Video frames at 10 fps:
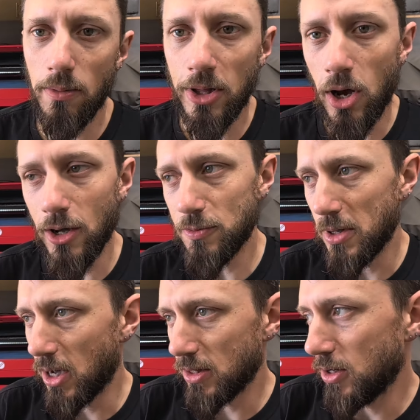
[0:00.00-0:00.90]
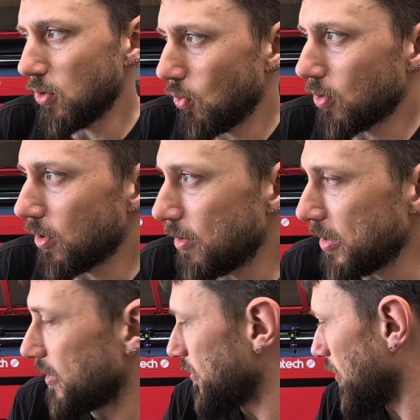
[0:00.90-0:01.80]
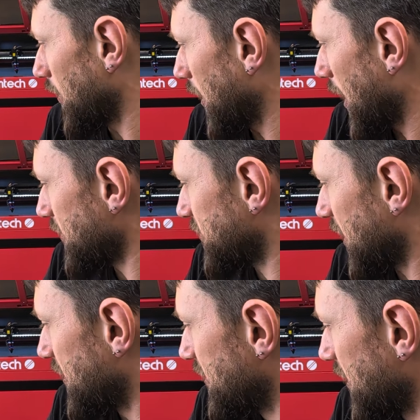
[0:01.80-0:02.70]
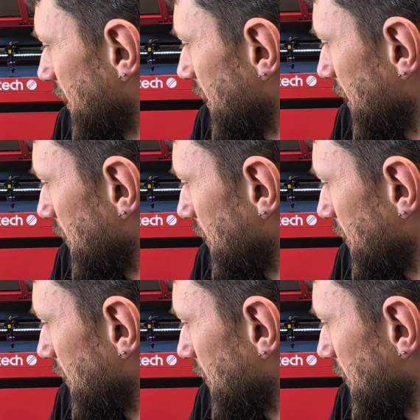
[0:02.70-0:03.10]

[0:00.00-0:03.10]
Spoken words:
cost me on the order. I mean, as said and done,